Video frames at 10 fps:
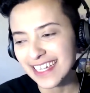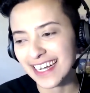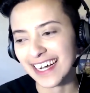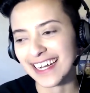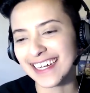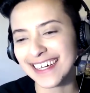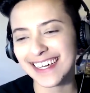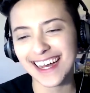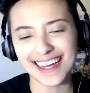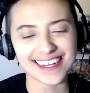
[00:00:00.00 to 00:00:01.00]

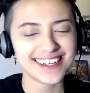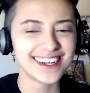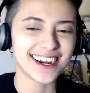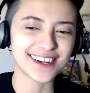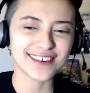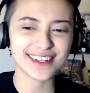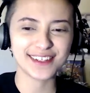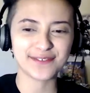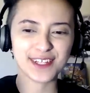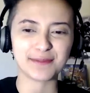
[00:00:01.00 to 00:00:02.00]
I got it in
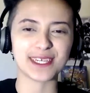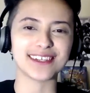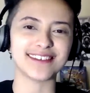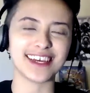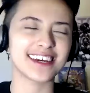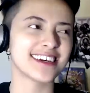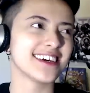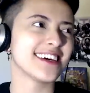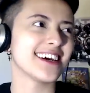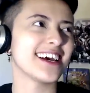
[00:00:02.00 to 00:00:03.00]
the Philippines, yeah?
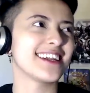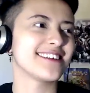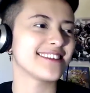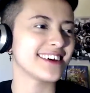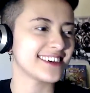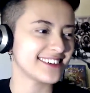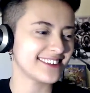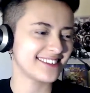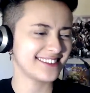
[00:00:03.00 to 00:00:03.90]
And it's like...